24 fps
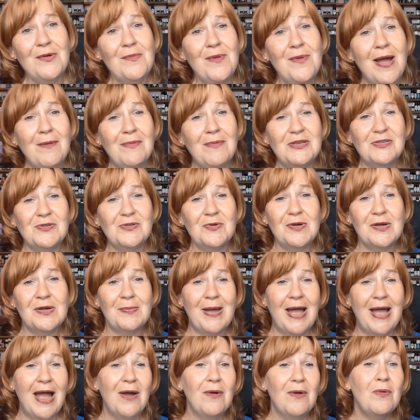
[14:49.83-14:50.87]
where we talk
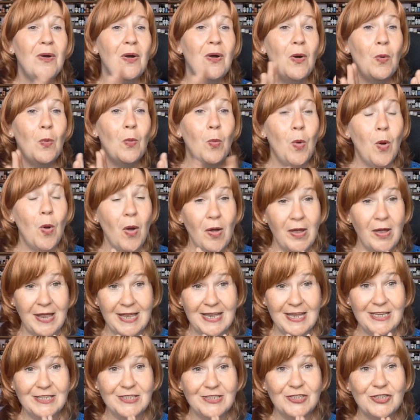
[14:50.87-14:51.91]
about what
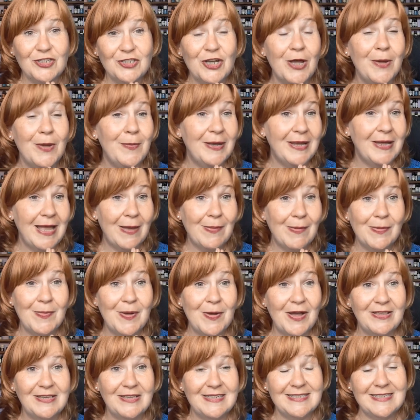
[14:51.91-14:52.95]
is German
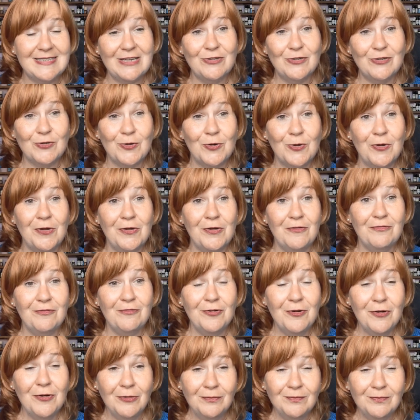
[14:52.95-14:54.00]
Chamomile Essential Oil
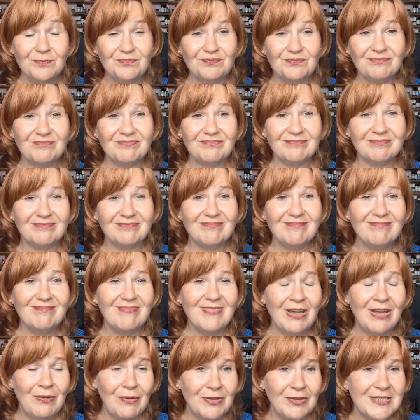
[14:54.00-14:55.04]
for,
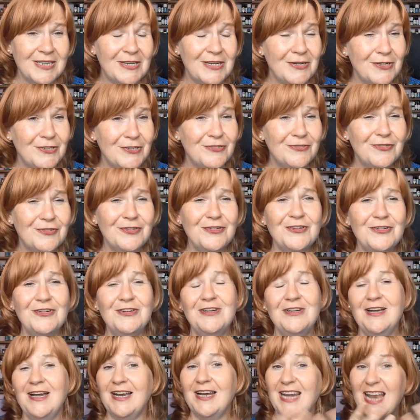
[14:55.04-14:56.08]
what's it good for,
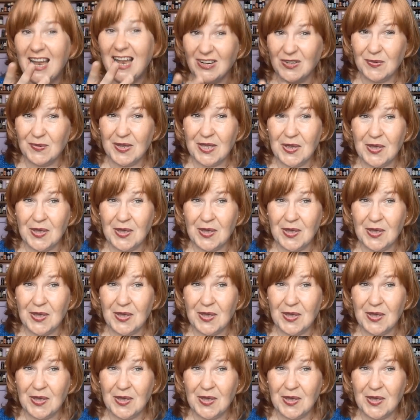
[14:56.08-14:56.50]
and how do we